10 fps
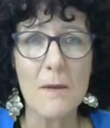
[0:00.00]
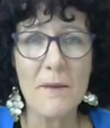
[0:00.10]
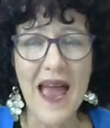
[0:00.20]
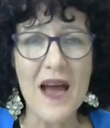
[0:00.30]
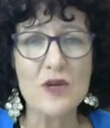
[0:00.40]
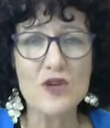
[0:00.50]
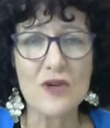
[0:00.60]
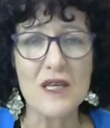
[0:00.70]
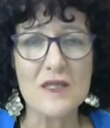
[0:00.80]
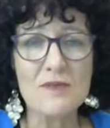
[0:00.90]

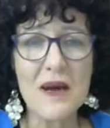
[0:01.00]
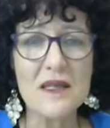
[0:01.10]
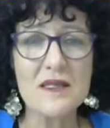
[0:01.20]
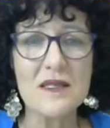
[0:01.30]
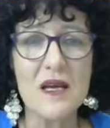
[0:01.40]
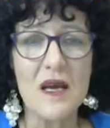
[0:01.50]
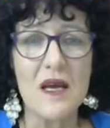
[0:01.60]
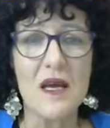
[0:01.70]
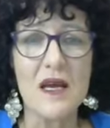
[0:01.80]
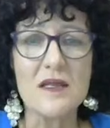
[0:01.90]
boundaries, but it's
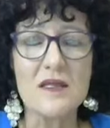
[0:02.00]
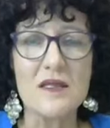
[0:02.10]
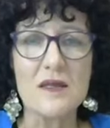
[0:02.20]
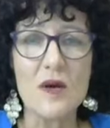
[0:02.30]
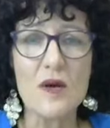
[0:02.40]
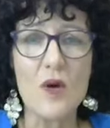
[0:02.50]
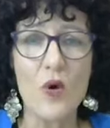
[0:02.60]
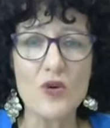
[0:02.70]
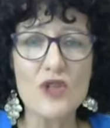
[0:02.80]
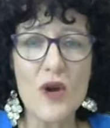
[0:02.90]
it's
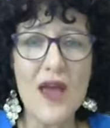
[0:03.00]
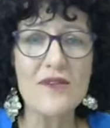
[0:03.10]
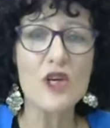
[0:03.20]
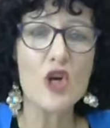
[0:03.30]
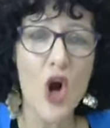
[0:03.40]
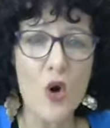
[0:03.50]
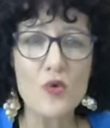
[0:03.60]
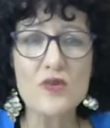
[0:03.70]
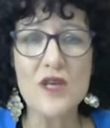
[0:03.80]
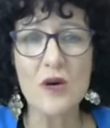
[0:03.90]
also having
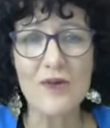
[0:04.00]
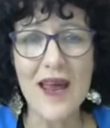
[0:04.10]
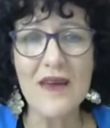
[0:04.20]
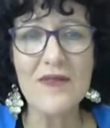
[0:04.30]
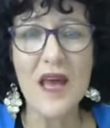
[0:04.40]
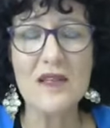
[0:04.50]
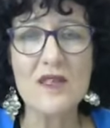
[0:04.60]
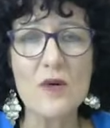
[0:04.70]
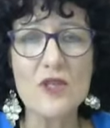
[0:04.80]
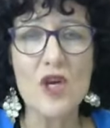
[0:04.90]
goals around that.
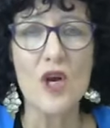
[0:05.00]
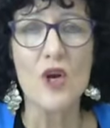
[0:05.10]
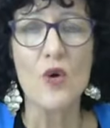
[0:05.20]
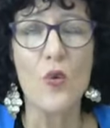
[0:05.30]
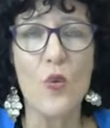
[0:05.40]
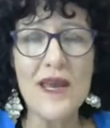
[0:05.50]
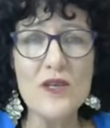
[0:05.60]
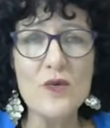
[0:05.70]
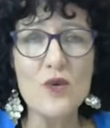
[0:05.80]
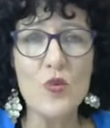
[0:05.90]
So it's when
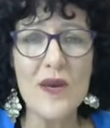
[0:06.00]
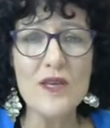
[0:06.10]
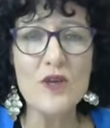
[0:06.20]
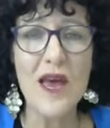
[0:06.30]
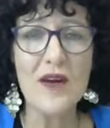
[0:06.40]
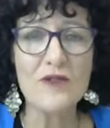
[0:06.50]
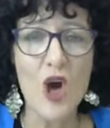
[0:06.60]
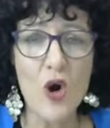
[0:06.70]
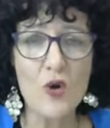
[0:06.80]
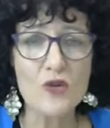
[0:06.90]
when you have
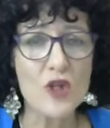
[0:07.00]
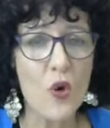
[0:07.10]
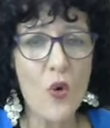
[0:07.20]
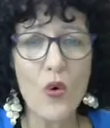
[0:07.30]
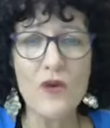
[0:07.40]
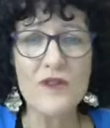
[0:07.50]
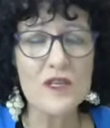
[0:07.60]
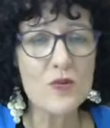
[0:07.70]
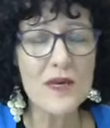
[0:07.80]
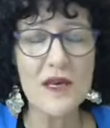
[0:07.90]
goals. So all of
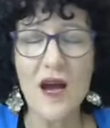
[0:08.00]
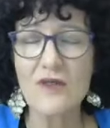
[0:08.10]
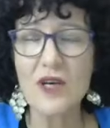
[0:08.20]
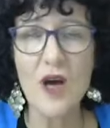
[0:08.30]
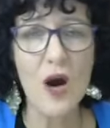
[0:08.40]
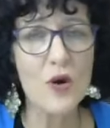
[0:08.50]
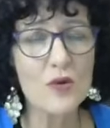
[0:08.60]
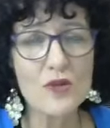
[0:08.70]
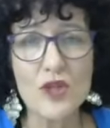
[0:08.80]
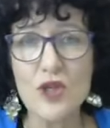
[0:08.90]
this we cover
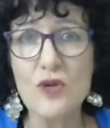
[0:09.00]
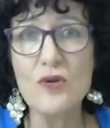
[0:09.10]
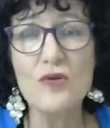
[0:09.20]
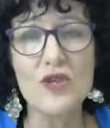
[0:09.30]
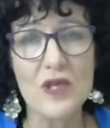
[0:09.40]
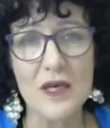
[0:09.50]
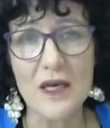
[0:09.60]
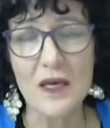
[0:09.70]
goals hugely